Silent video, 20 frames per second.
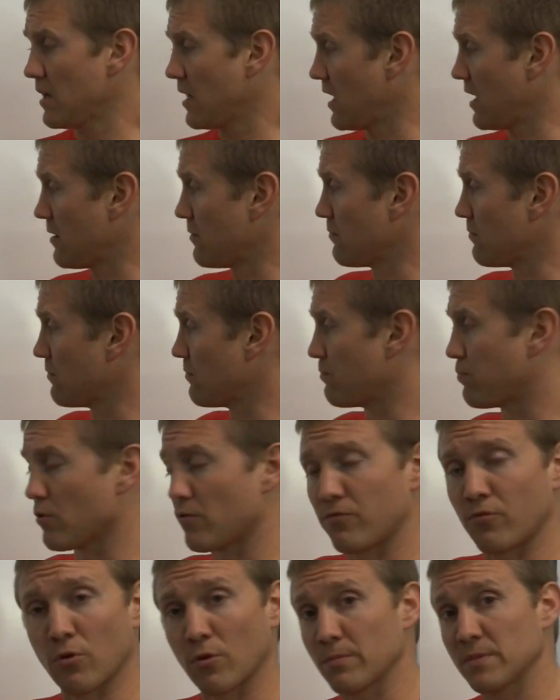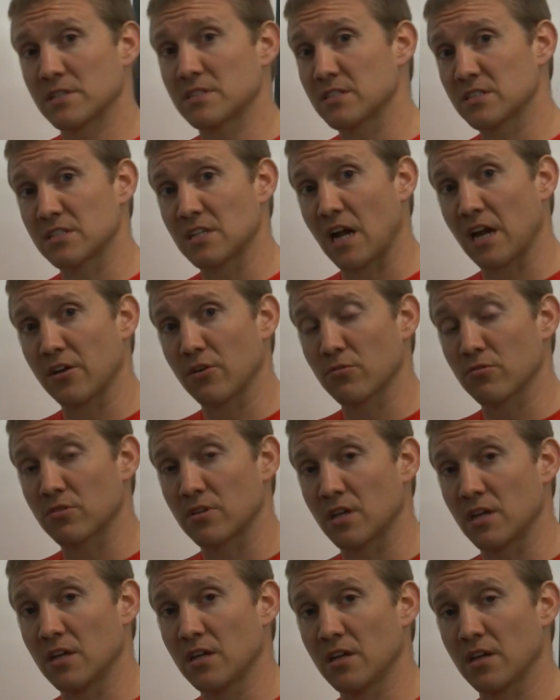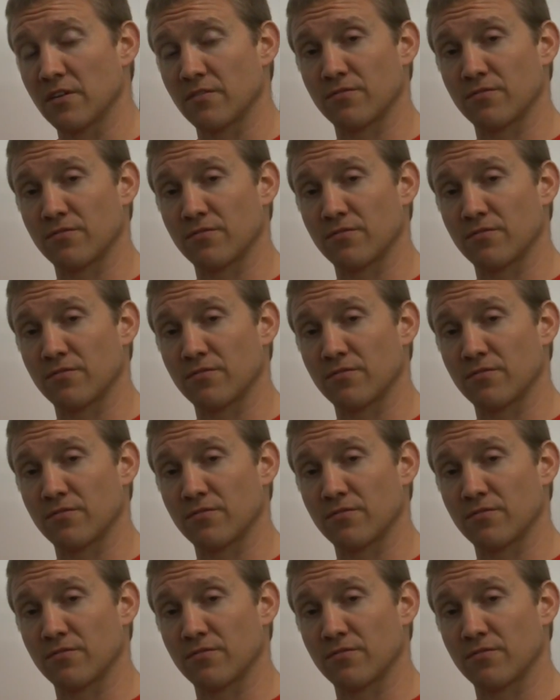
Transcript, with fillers: and performance is not your thing,